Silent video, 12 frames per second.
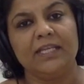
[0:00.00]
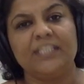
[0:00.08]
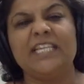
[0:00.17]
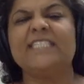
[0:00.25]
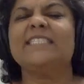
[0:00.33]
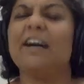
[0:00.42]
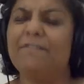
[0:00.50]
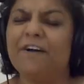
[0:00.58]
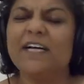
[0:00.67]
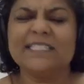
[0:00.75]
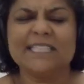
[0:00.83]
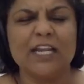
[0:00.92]
She
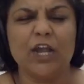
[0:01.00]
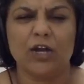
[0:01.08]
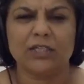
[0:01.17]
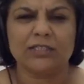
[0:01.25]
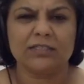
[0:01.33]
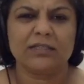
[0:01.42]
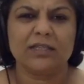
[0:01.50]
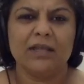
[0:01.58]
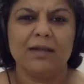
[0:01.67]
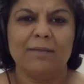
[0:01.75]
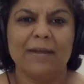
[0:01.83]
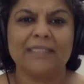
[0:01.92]
suffers a lot,
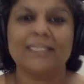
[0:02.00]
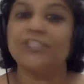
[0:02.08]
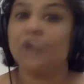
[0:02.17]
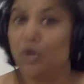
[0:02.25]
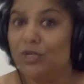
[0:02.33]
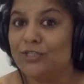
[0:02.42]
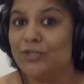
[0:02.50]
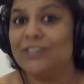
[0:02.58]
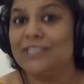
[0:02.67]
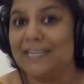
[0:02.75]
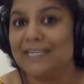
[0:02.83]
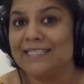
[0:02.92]
but it also
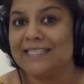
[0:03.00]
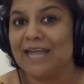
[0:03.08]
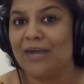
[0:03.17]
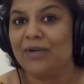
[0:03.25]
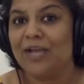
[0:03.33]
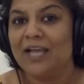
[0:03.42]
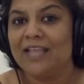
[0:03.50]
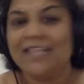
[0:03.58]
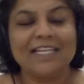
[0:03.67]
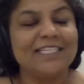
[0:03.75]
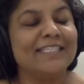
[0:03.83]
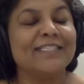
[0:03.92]
turns out
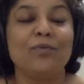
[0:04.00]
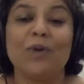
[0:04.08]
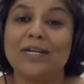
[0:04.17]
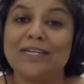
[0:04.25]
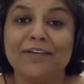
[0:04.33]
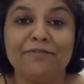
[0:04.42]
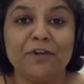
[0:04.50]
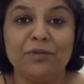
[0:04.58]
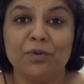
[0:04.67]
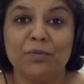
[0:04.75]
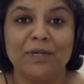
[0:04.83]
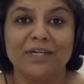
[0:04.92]
that she's a wonderful
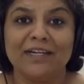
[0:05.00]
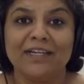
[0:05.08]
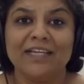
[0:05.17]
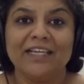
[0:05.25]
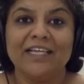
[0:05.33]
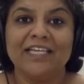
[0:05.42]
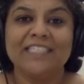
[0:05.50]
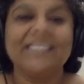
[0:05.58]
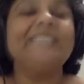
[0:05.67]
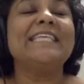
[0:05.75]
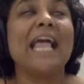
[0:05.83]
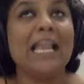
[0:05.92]
woman.
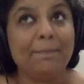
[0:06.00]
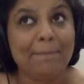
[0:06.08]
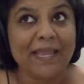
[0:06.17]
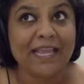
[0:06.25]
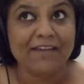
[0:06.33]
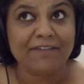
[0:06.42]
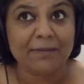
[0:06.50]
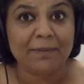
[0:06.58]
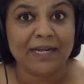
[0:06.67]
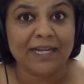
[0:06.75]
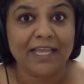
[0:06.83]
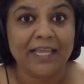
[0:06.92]
She's helping
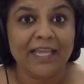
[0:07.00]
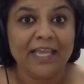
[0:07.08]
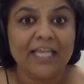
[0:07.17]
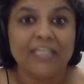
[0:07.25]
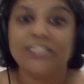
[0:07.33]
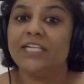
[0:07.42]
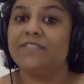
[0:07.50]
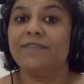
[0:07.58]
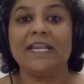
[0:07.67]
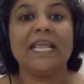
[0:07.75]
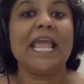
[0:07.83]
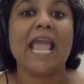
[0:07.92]
everybody, she's
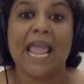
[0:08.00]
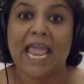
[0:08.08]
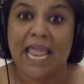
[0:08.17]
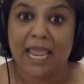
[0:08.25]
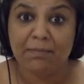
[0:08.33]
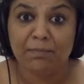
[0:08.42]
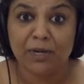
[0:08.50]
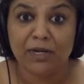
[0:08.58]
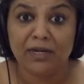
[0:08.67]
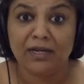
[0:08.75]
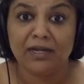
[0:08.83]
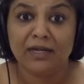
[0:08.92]
very
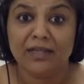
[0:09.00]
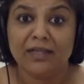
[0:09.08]
able.